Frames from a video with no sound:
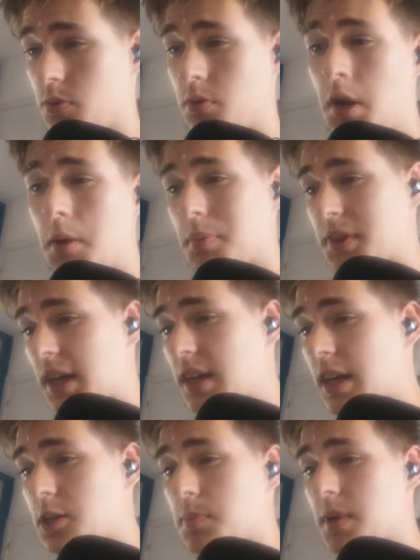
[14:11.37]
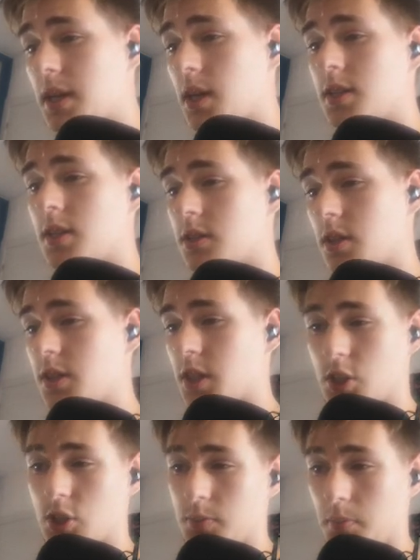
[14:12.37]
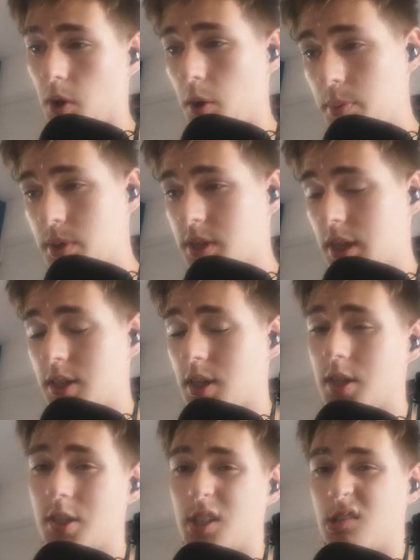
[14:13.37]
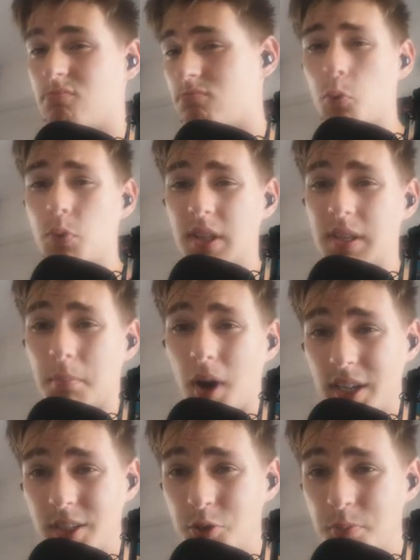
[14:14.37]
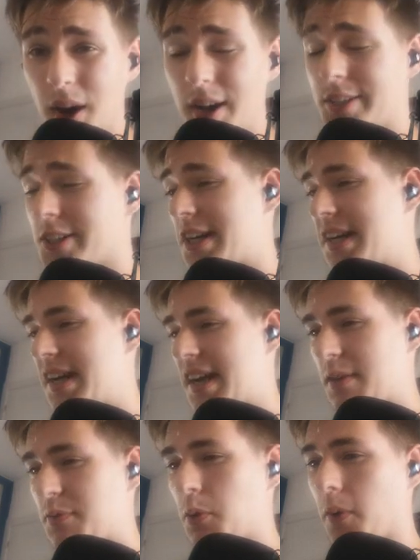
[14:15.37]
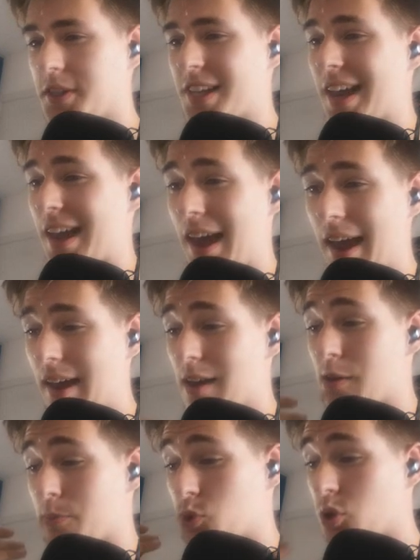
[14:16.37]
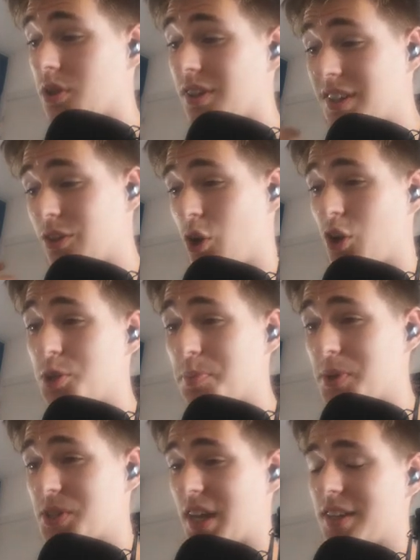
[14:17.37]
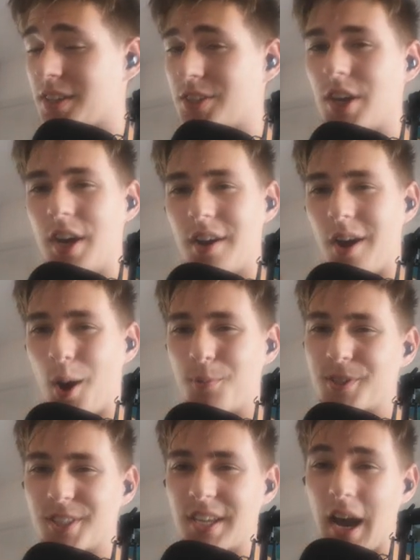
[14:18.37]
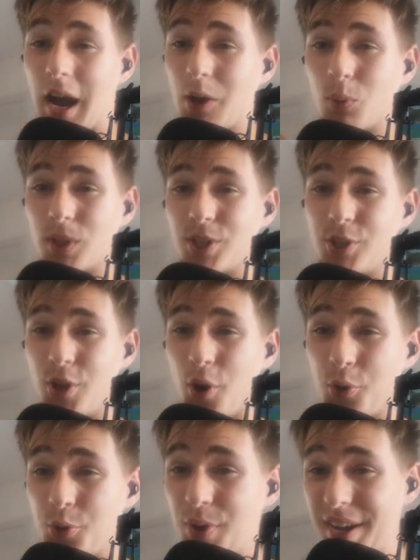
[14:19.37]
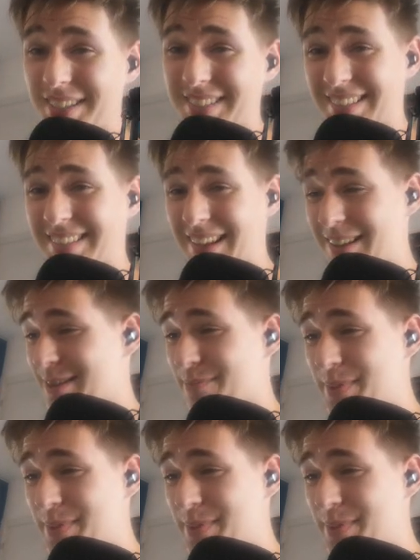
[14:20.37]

to. But then again, because it's such a small percentage, don't really mind too much. If it was a, a absurdly large percentage, obviously I want to know who is the, the,